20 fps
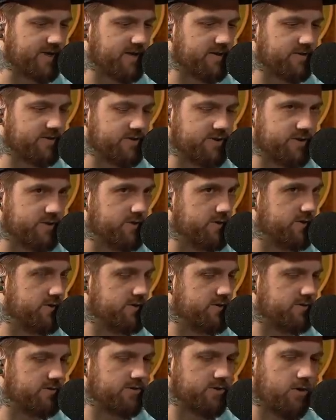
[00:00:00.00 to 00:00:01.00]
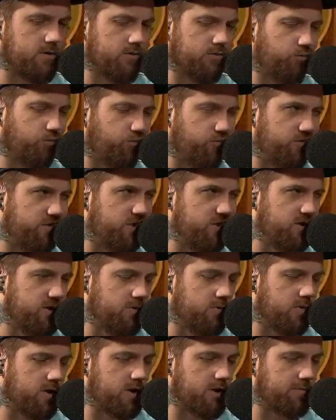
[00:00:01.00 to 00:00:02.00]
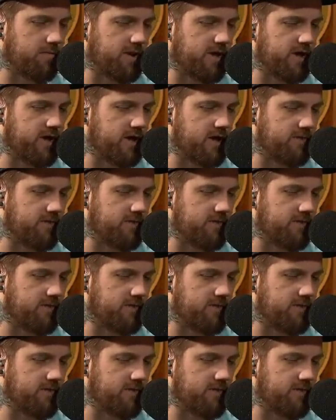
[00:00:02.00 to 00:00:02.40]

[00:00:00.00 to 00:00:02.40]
I don't really want to play